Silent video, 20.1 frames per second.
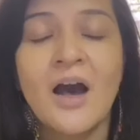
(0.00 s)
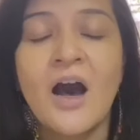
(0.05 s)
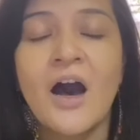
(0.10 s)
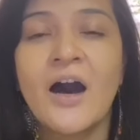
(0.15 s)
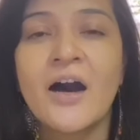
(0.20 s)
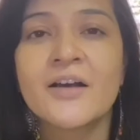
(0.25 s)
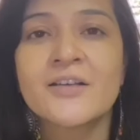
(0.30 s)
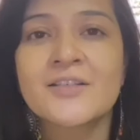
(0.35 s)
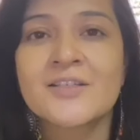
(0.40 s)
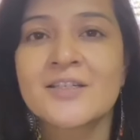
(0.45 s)

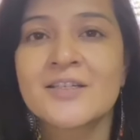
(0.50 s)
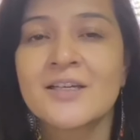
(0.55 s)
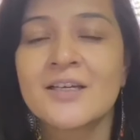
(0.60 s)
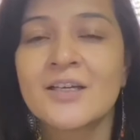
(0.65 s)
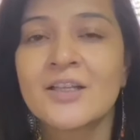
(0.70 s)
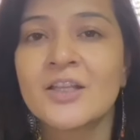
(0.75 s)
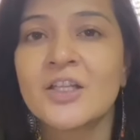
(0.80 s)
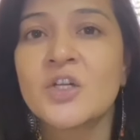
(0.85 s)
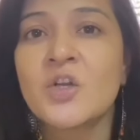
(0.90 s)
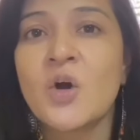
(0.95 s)
asked
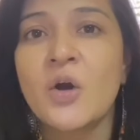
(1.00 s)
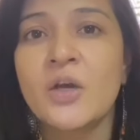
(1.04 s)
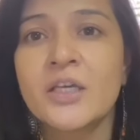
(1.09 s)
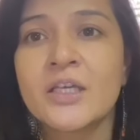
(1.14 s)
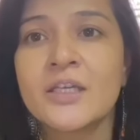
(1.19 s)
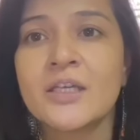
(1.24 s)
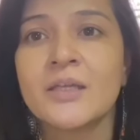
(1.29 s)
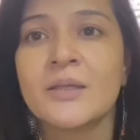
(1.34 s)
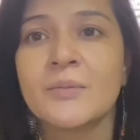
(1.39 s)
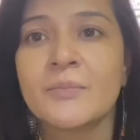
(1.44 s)
the
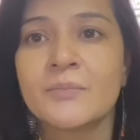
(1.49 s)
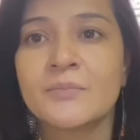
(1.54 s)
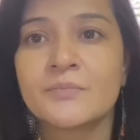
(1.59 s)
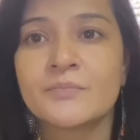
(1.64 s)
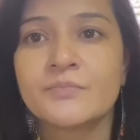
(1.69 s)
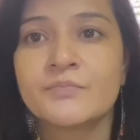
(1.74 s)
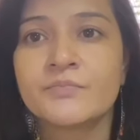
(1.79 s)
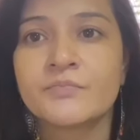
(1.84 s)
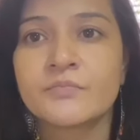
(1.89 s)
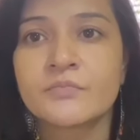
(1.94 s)
donkey.
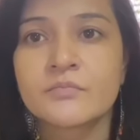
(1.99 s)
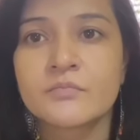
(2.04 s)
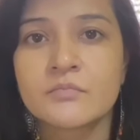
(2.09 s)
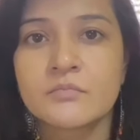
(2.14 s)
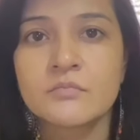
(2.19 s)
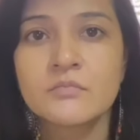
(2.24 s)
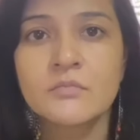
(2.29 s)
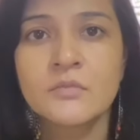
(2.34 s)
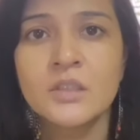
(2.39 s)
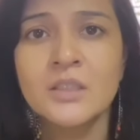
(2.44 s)

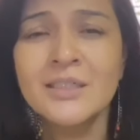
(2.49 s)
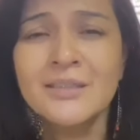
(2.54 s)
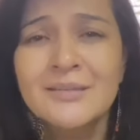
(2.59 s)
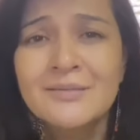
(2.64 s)
Ha!